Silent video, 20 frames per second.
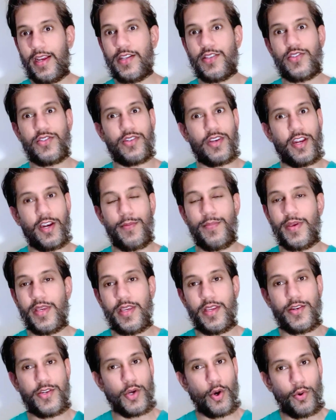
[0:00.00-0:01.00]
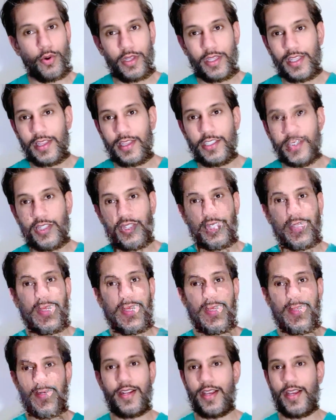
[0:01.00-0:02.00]
it's going to be totally
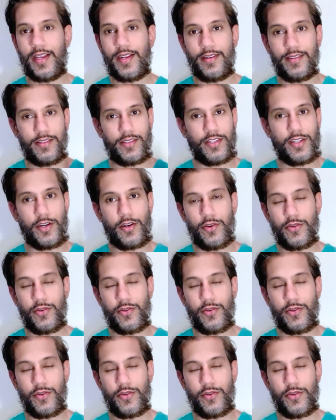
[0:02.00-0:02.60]
legit, and,